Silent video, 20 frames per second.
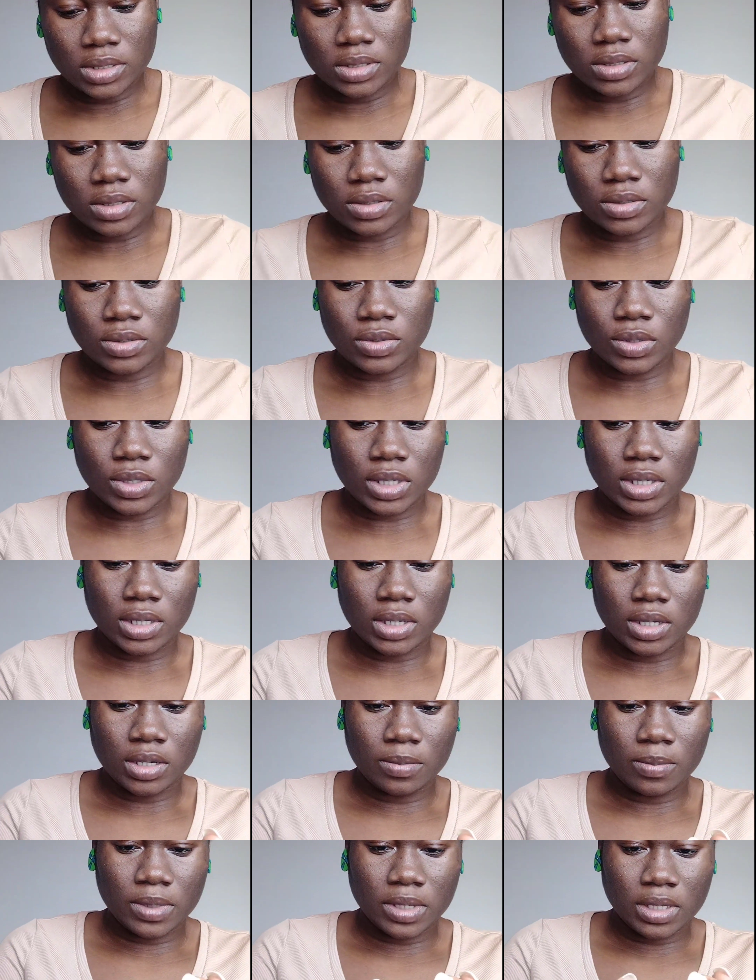is also an
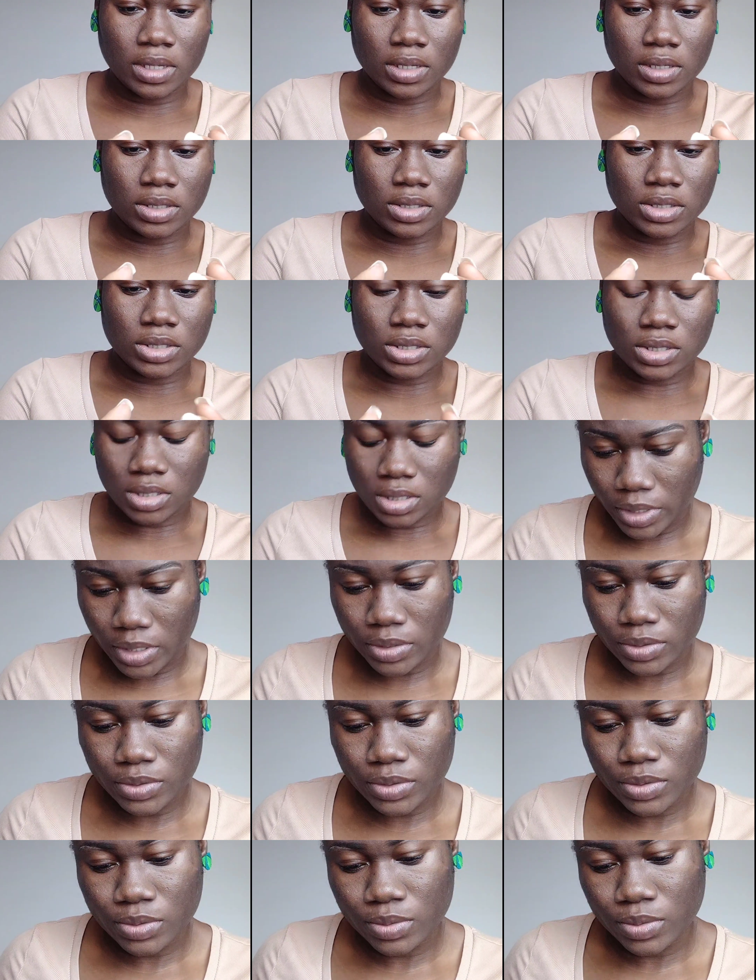ABH
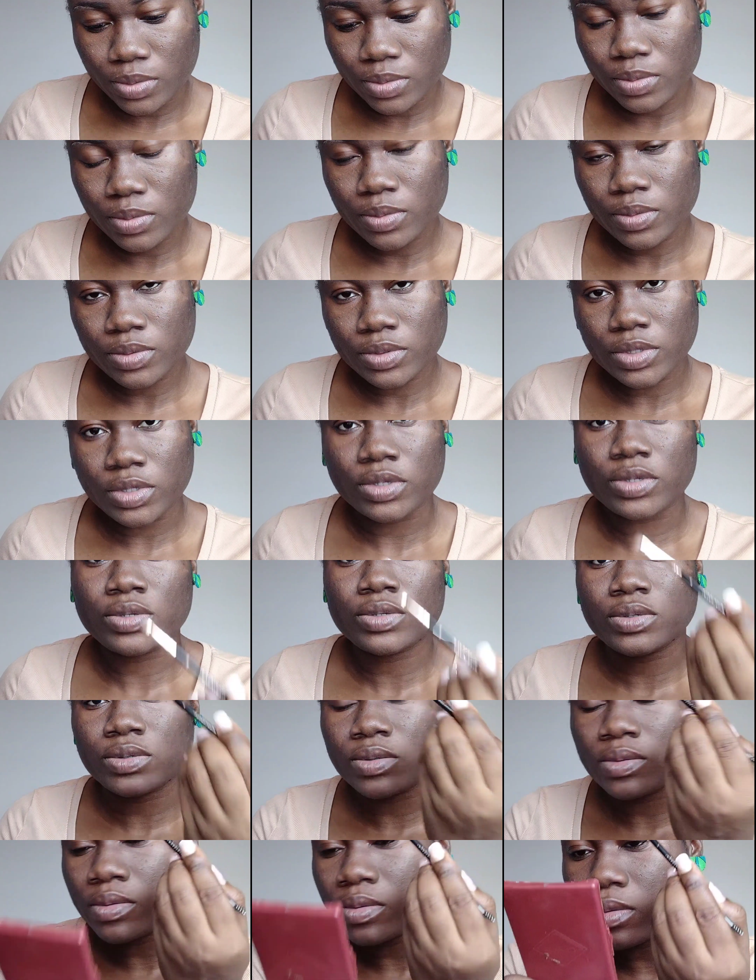pencil,
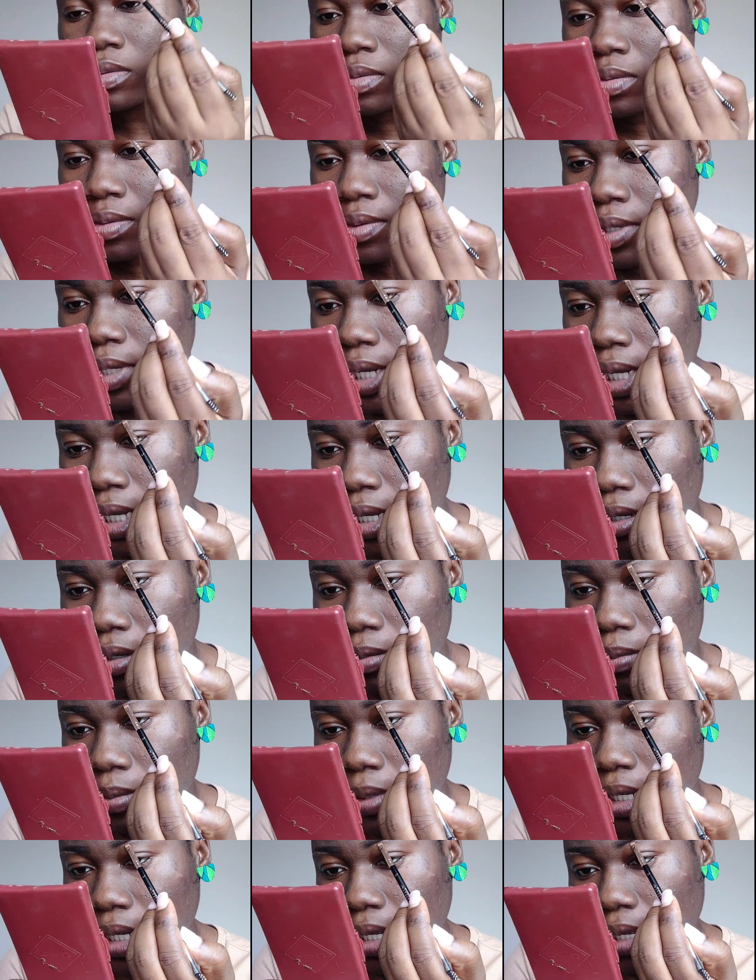just to line
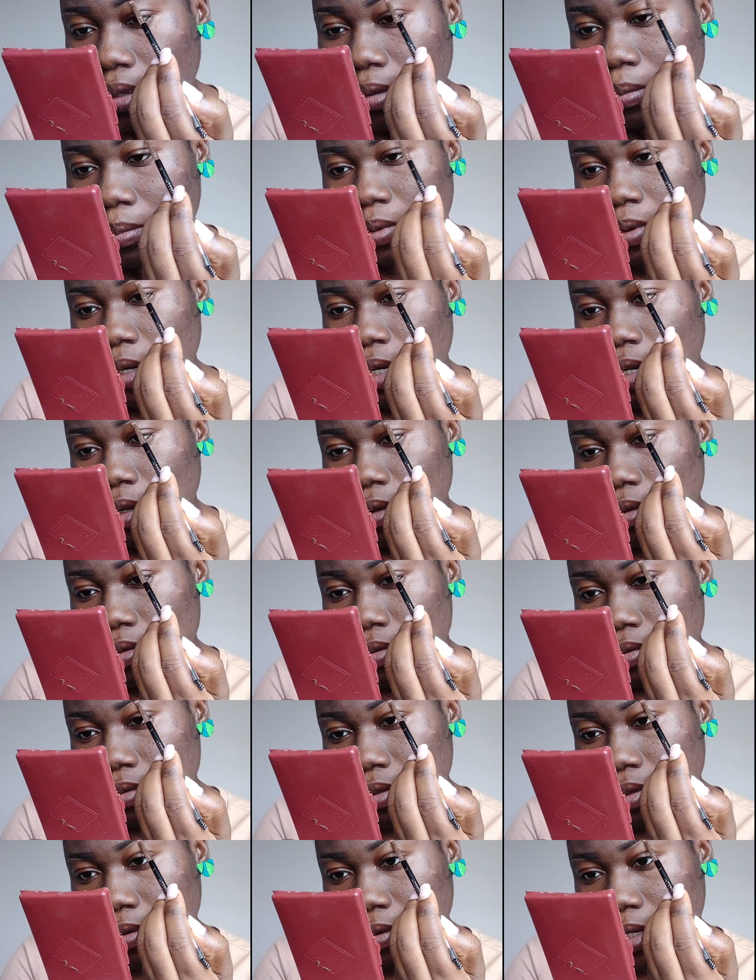my
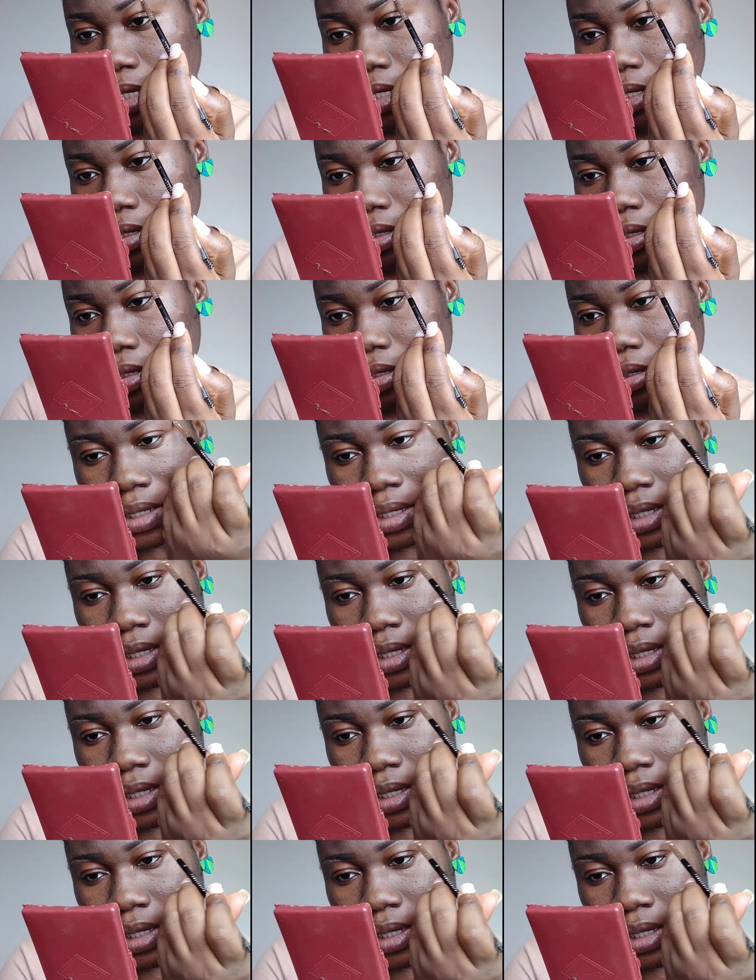brows correctly.